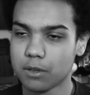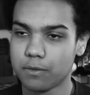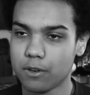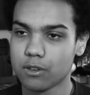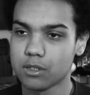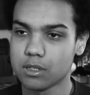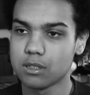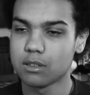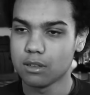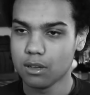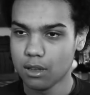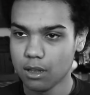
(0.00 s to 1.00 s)
first
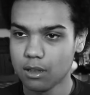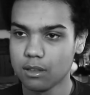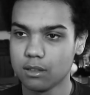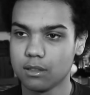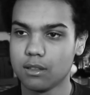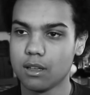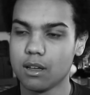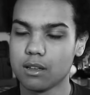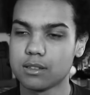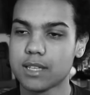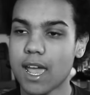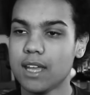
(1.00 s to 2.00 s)

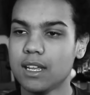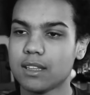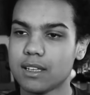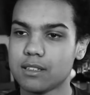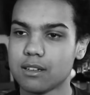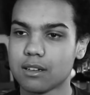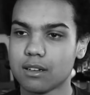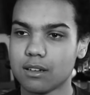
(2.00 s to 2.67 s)
scanning they took.